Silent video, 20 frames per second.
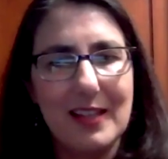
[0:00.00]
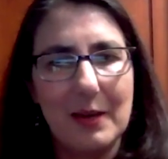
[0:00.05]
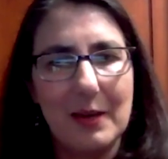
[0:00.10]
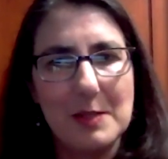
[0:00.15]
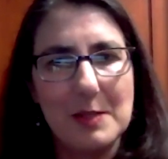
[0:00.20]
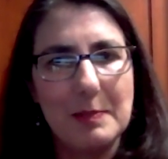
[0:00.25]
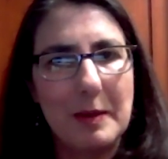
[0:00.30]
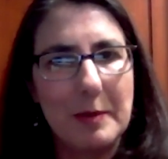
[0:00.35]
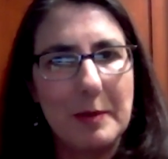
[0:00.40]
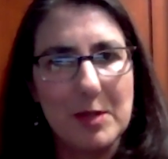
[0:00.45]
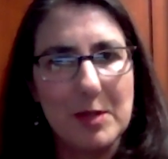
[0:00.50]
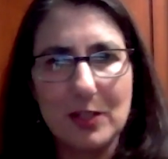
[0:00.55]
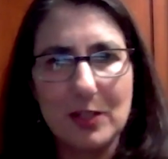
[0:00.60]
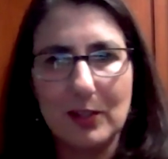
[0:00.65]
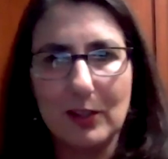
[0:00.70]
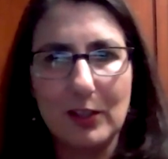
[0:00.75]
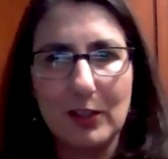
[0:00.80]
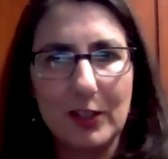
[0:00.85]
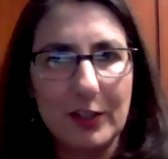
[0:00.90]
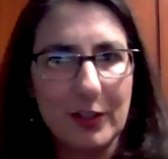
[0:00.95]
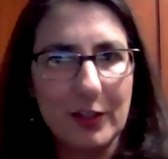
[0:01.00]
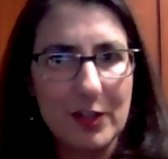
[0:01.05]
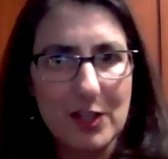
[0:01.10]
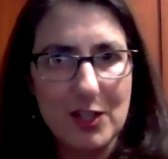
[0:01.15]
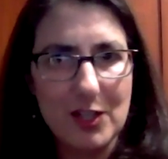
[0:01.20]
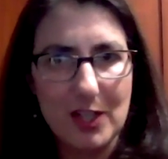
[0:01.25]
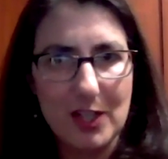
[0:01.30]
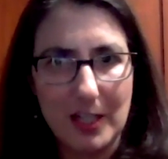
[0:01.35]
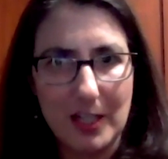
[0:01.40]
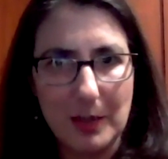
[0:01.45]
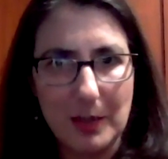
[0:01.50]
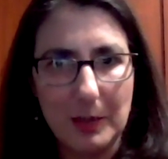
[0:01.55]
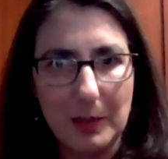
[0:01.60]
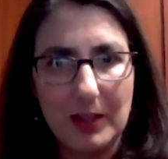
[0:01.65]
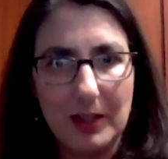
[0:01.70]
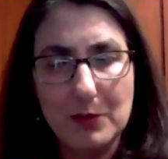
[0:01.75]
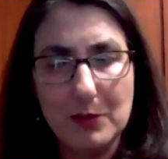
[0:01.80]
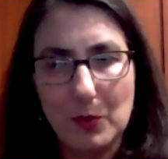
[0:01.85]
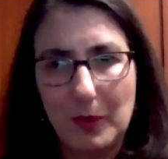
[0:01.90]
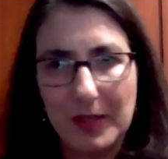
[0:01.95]
That was published earlier in
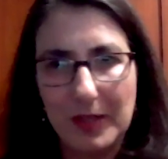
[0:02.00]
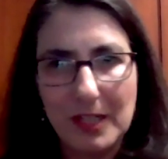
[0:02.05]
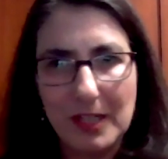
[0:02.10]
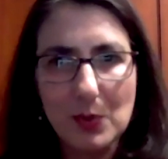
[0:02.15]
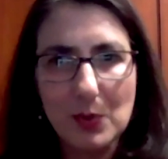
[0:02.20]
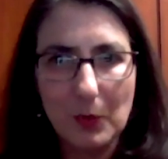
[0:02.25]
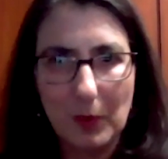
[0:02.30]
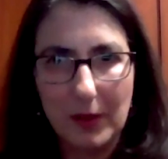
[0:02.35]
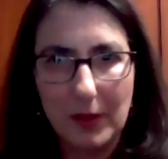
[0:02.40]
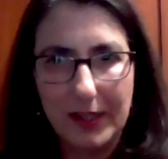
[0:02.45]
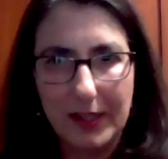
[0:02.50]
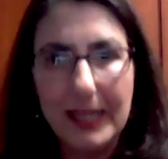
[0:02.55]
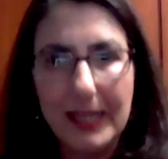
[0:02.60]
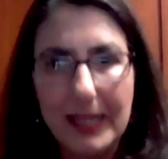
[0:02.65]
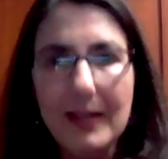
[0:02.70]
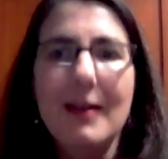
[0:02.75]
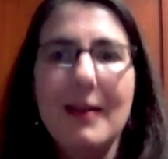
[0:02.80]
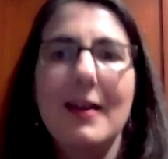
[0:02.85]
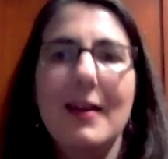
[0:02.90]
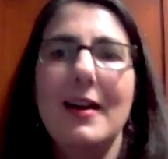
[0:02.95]
January of 2020.